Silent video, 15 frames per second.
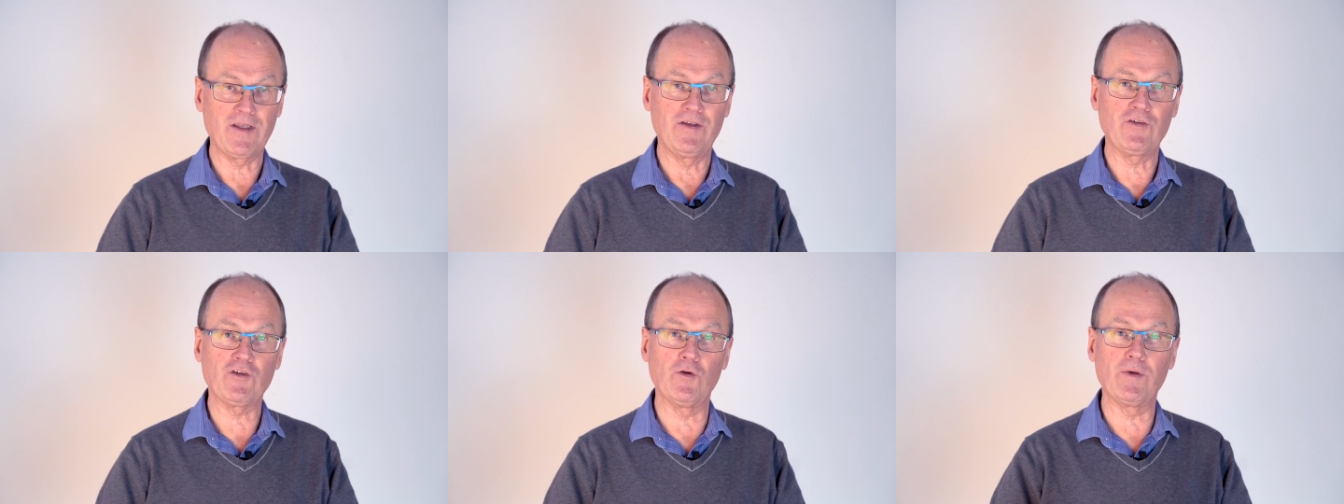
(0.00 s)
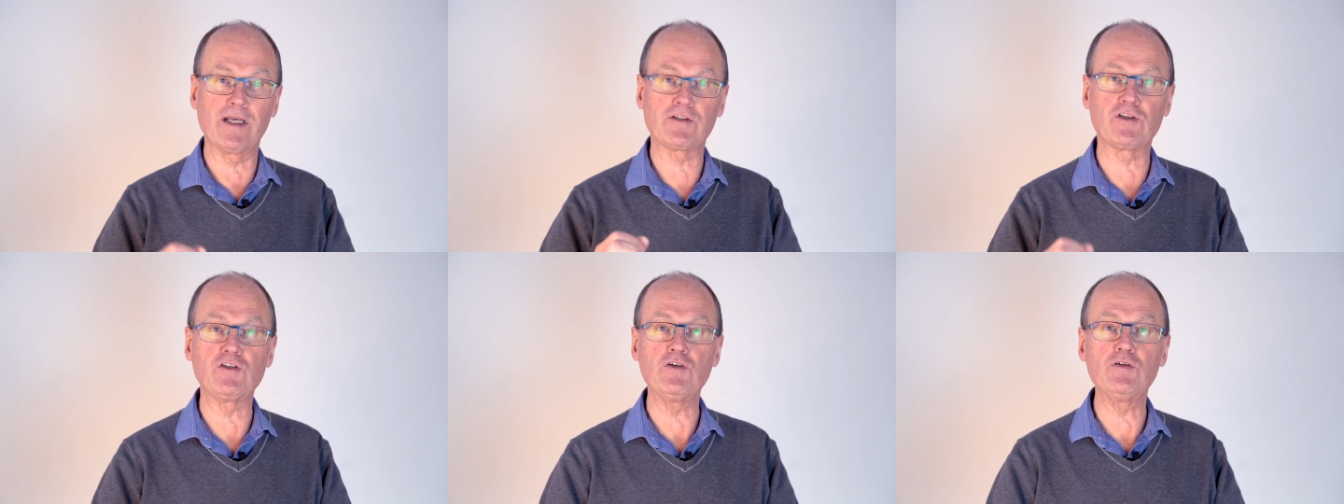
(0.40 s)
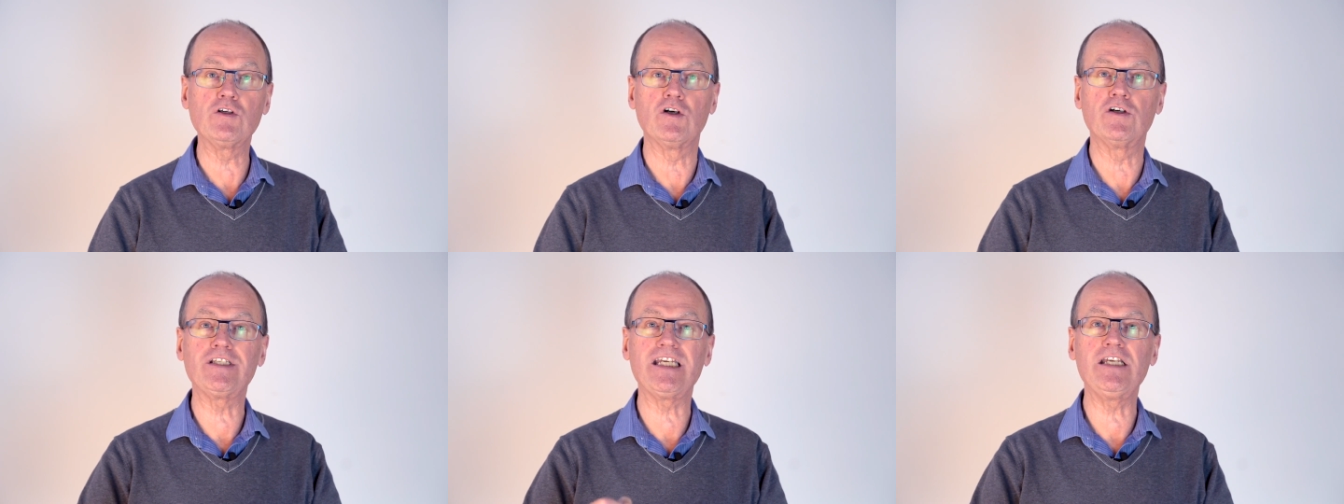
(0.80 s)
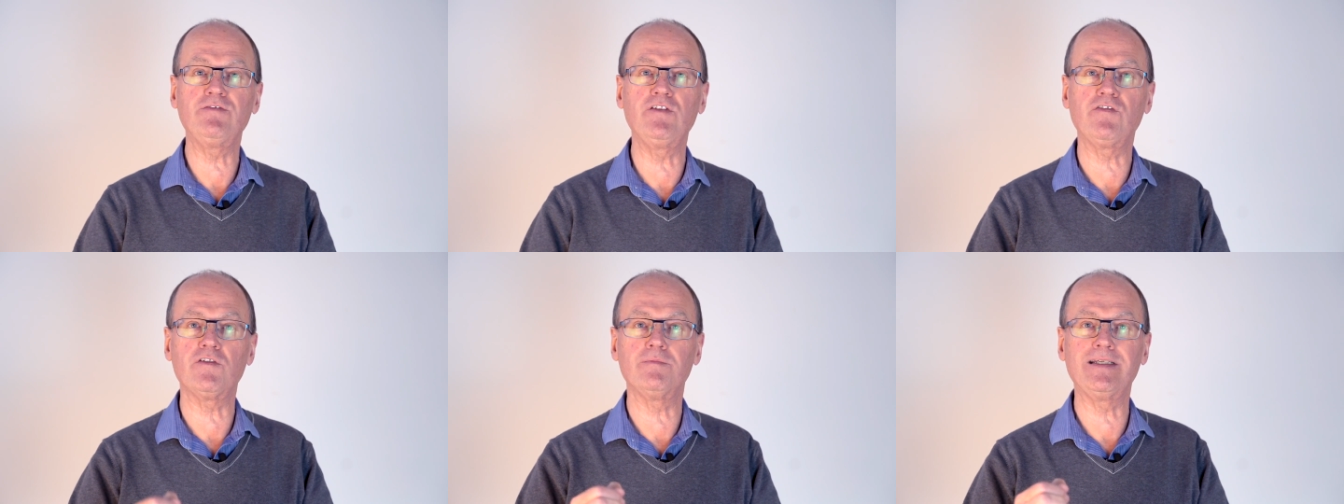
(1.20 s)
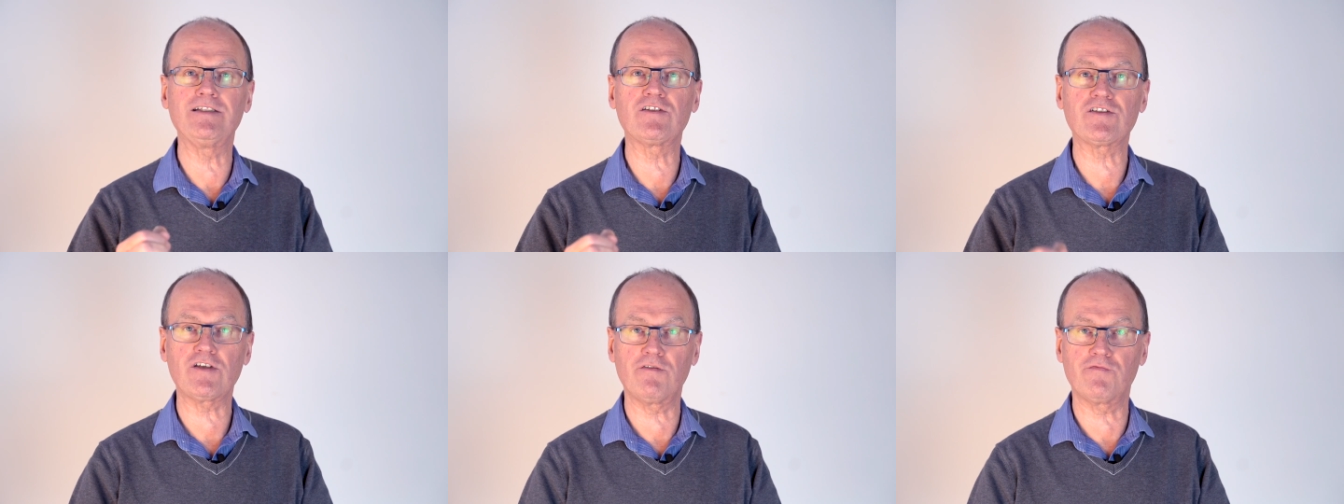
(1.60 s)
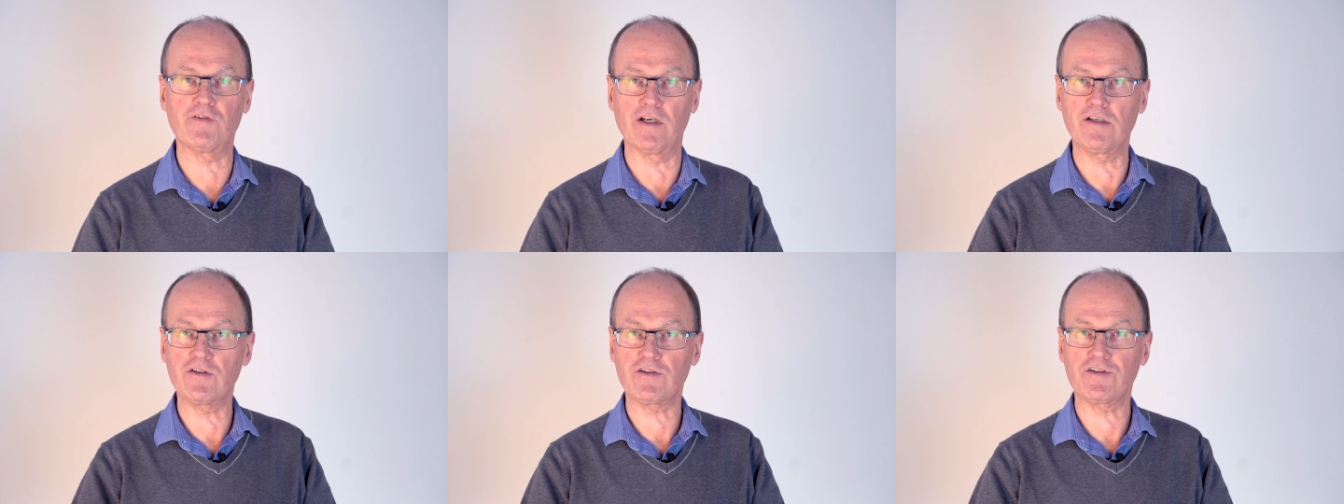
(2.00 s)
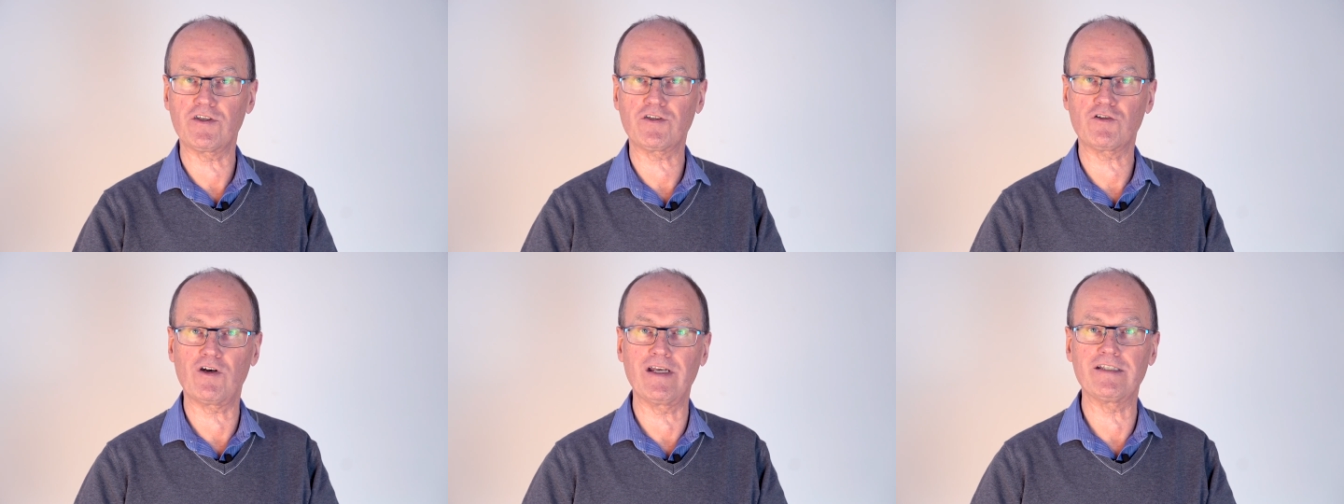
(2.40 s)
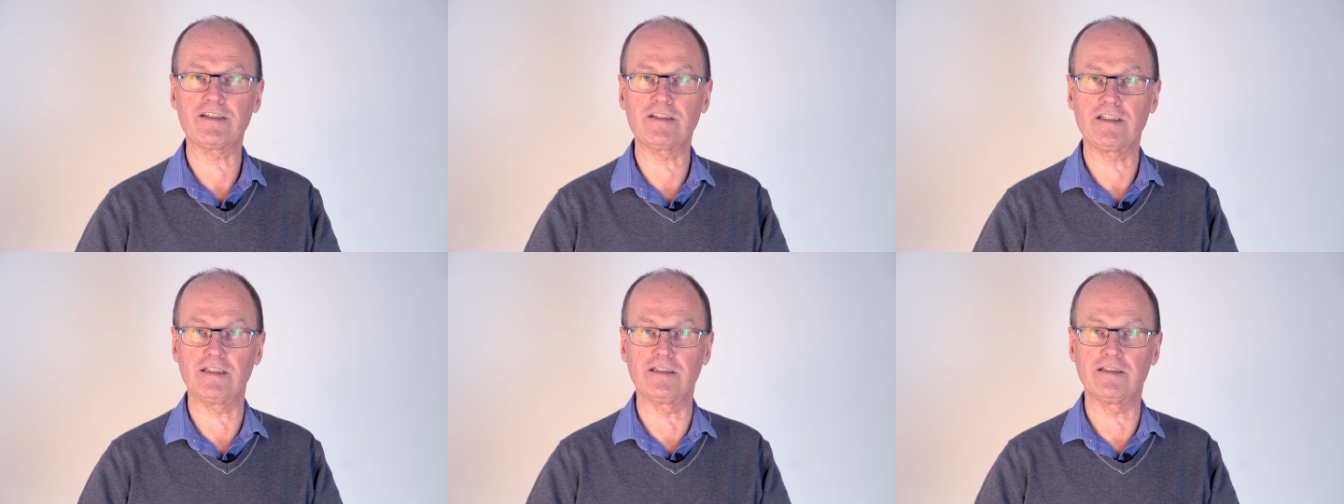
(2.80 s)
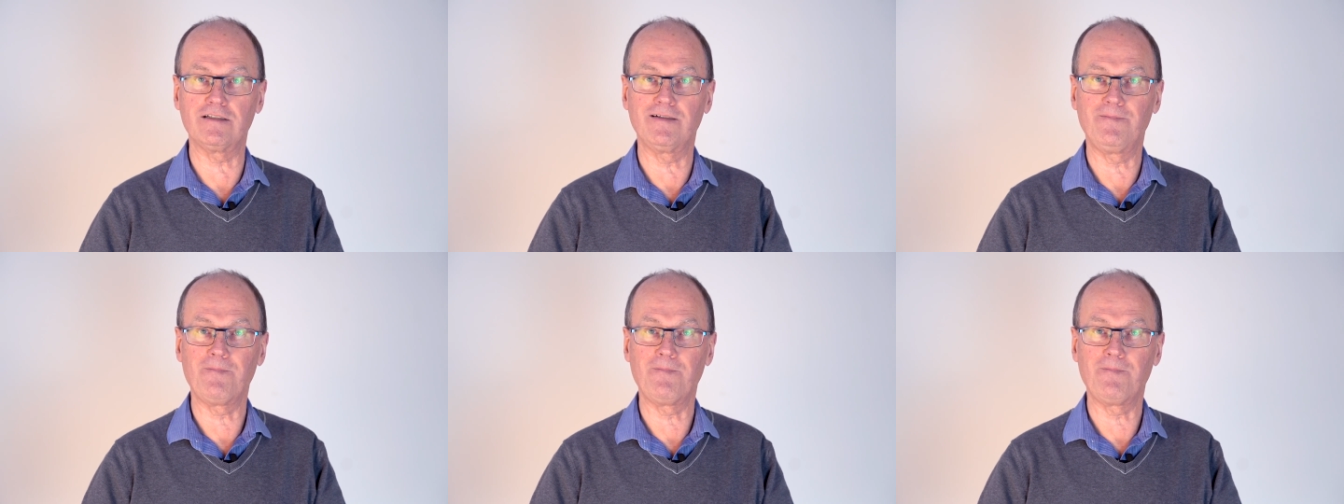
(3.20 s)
So we are to do good even if it means suffering, just as Christ did.